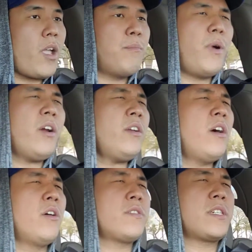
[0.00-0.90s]
Martin
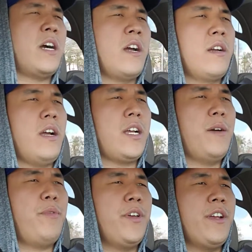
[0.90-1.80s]
Odegaard a
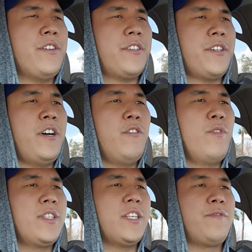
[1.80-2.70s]
couple of years ago
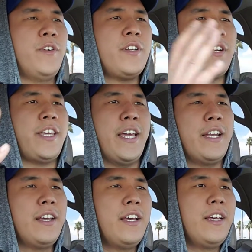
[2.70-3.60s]
was this
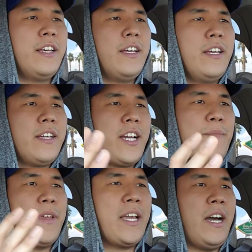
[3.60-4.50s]
wunderkid
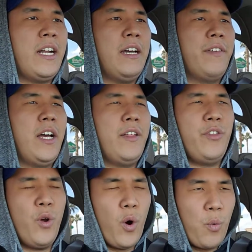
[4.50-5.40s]
coming out of uh,
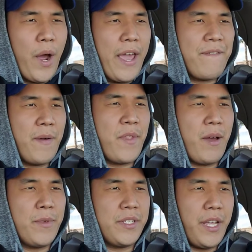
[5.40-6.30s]
Norway, if I'm
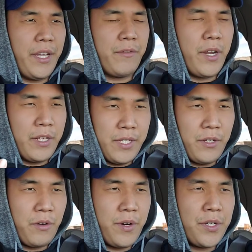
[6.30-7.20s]
not mistaken, right? Is he
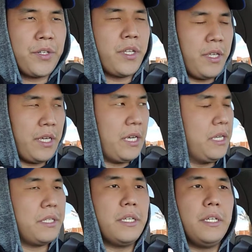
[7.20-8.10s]
Norwegian? I think he
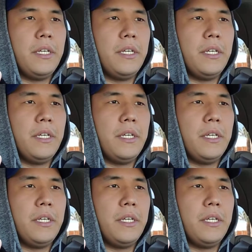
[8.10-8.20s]
is.